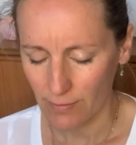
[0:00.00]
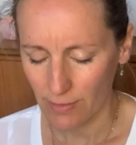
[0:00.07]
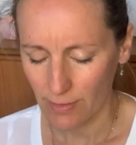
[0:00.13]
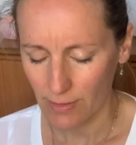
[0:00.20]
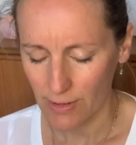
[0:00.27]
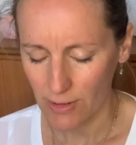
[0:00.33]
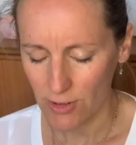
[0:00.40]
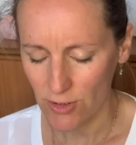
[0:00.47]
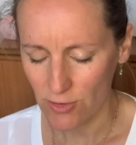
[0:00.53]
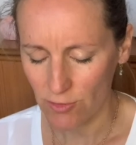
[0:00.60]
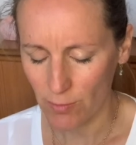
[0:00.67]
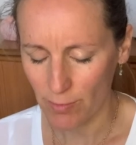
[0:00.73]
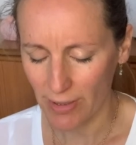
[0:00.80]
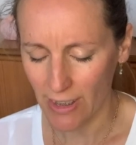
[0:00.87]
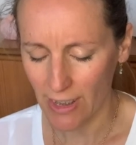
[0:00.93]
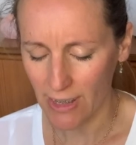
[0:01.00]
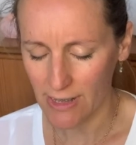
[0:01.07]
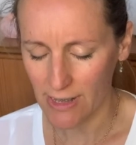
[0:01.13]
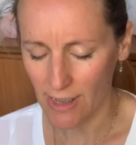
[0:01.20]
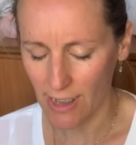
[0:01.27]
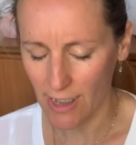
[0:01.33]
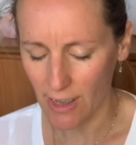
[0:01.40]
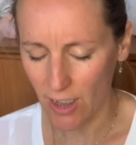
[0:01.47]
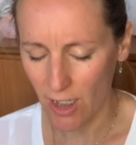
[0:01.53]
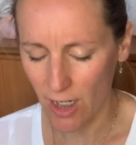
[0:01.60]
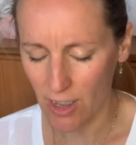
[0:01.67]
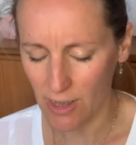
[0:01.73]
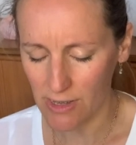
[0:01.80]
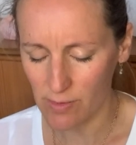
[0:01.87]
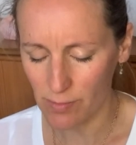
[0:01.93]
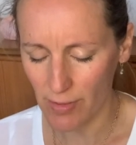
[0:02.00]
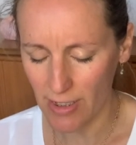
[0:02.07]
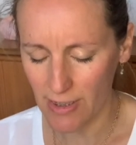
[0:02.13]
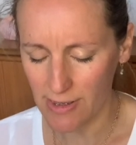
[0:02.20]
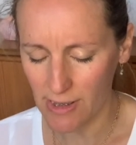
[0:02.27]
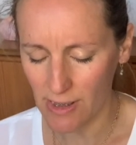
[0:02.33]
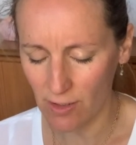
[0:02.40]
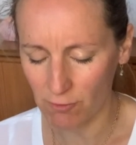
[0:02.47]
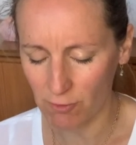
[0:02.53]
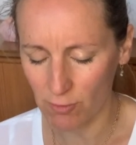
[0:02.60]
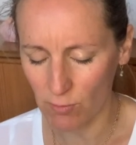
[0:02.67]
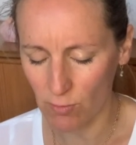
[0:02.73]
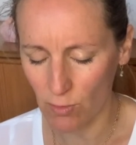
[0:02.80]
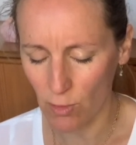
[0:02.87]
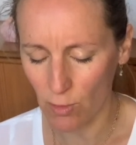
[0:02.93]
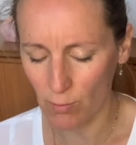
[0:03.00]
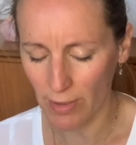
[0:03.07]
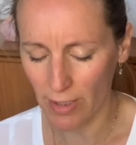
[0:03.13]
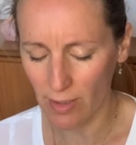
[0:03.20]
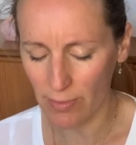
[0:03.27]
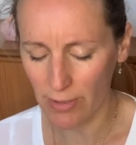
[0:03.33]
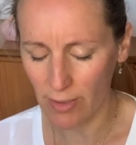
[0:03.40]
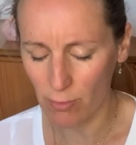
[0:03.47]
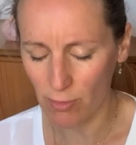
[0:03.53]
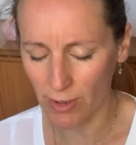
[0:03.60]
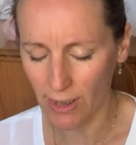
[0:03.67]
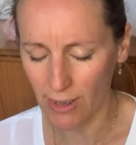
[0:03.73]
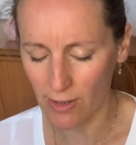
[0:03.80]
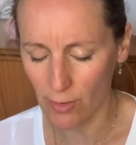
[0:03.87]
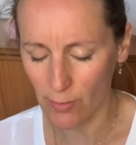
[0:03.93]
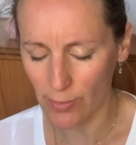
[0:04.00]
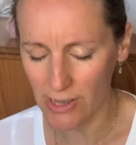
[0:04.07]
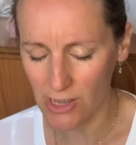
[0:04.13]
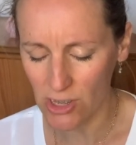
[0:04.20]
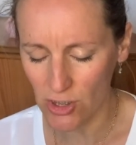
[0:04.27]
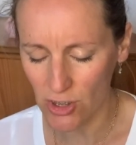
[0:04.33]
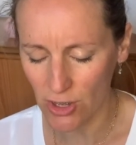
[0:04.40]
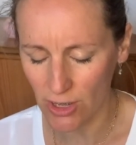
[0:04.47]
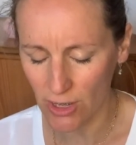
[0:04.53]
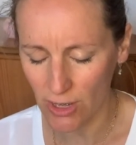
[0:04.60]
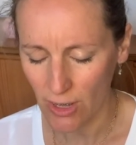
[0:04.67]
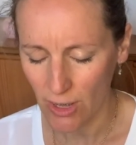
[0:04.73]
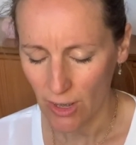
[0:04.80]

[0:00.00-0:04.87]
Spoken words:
And dropping into that heart space even more, maybe bringing the question,